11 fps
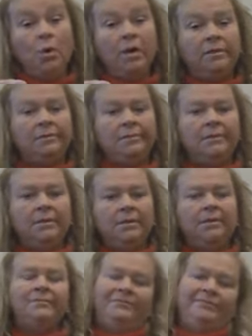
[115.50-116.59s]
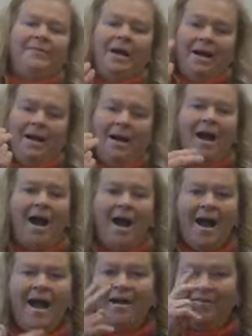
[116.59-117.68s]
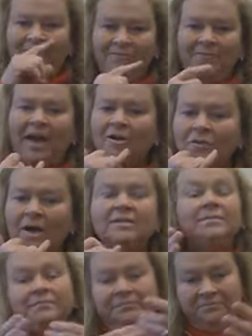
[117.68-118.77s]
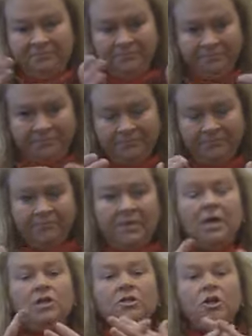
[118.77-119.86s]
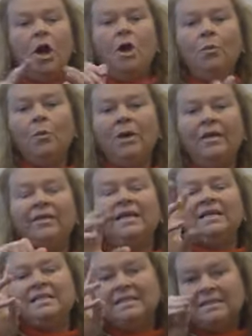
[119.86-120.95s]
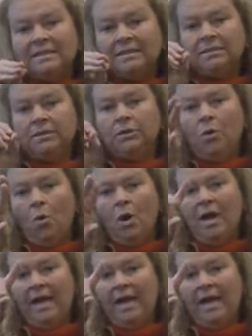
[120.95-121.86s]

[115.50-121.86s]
Anyway, so slow passes, and you're going to start with 60 or 80 grit, and this is where it's going to take you the longest.